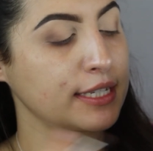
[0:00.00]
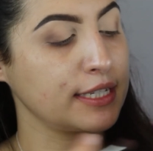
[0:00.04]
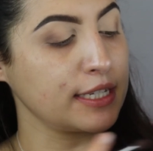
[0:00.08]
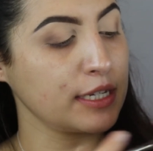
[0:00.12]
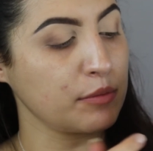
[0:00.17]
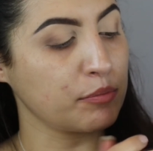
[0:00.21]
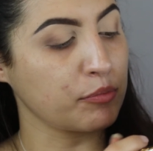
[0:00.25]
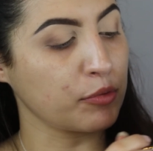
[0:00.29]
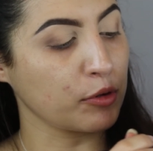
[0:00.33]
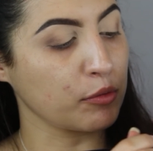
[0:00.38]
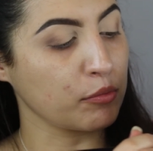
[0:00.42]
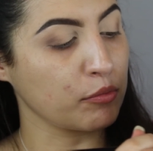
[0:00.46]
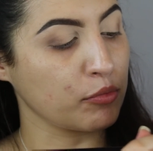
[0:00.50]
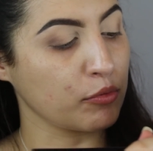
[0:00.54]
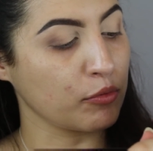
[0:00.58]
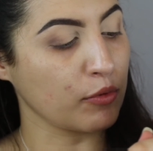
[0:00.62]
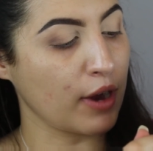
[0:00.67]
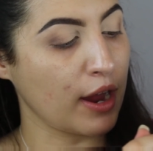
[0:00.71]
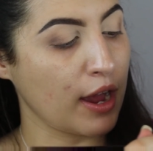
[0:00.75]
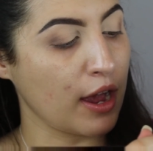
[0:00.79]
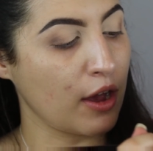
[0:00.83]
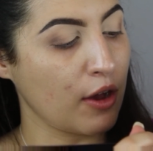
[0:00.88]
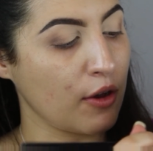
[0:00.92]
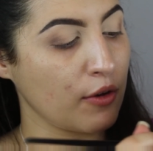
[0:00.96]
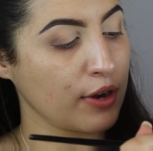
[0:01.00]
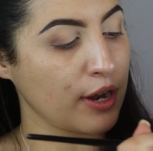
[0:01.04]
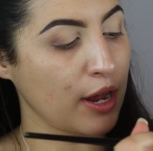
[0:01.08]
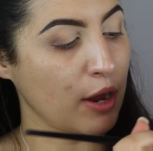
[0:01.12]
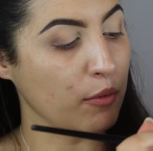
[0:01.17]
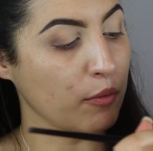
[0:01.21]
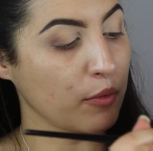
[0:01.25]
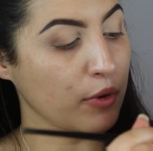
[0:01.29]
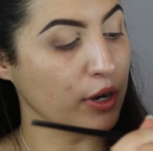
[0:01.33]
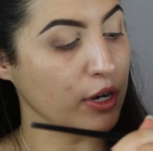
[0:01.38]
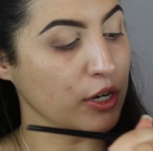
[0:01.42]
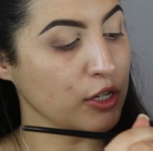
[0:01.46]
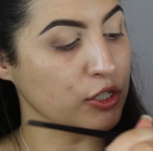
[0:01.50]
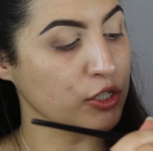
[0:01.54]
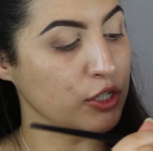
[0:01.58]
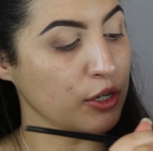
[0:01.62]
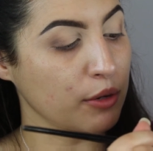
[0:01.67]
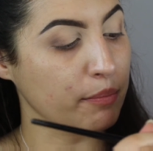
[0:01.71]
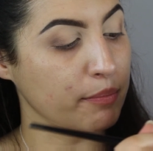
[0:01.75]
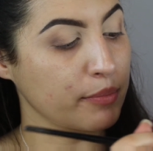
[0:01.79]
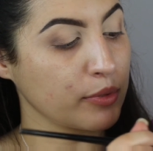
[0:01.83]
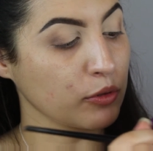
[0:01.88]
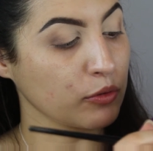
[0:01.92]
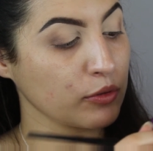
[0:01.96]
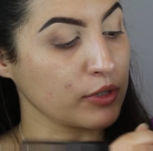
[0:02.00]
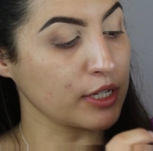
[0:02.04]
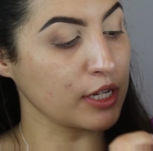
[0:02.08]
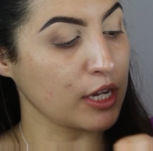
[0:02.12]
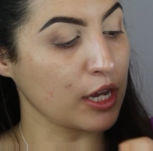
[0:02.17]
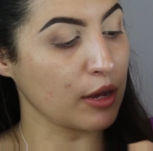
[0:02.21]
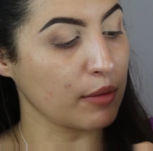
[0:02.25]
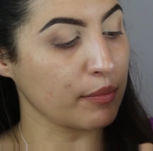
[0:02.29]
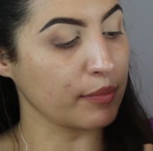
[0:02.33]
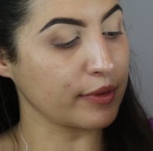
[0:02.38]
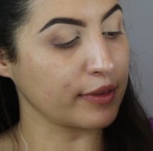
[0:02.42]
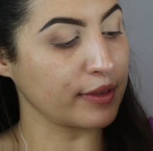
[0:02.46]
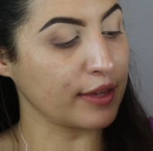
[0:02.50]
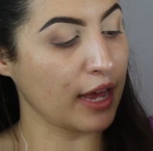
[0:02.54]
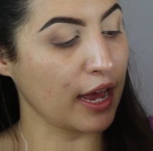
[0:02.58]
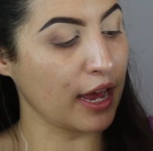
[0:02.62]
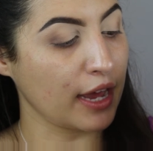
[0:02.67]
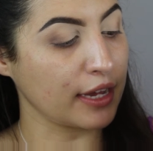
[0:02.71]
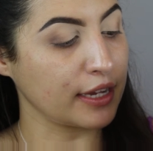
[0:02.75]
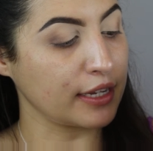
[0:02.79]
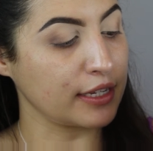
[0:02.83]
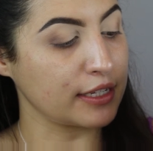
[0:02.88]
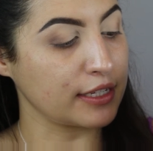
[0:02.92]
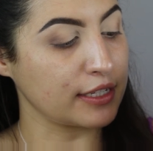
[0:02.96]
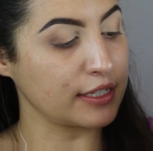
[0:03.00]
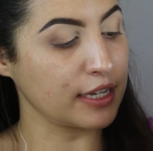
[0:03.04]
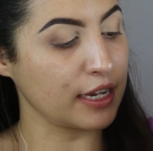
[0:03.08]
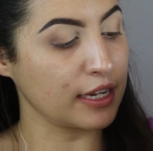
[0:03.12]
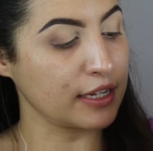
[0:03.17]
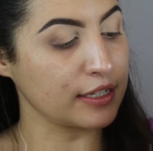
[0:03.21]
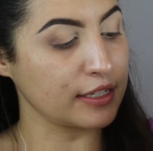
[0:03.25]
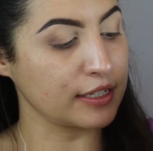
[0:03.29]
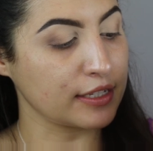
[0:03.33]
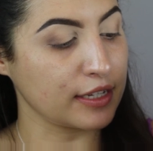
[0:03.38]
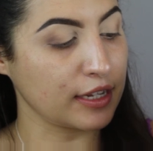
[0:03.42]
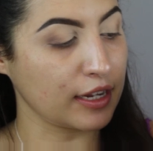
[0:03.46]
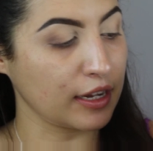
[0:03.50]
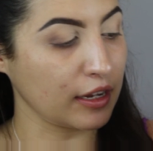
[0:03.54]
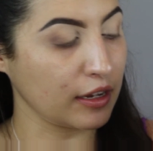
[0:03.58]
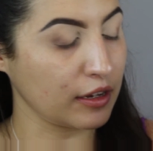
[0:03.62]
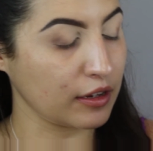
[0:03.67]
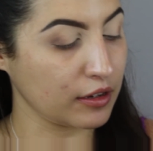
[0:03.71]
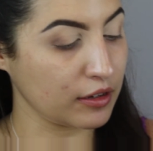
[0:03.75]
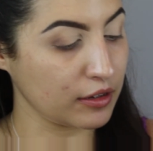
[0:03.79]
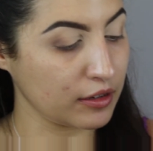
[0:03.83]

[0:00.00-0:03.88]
deeper brown, and we're gonna start building up that intensity.